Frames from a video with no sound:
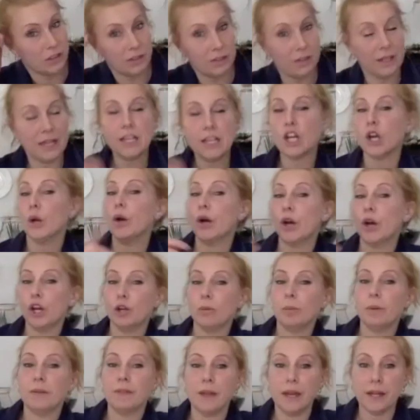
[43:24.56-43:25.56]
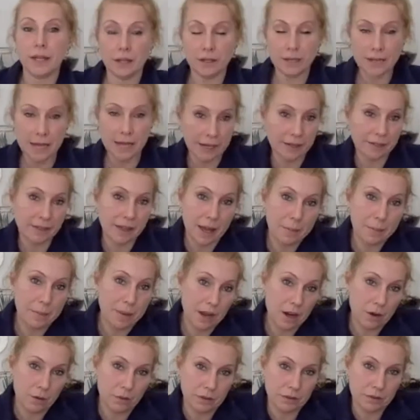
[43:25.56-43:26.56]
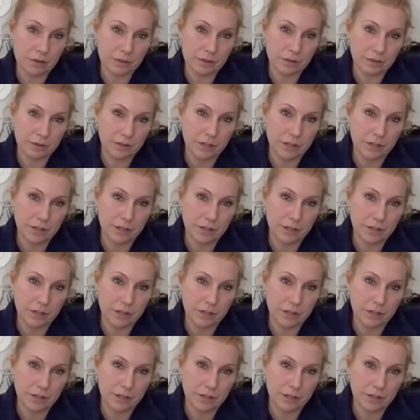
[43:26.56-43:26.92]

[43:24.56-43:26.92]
and they go home and they nag their parents.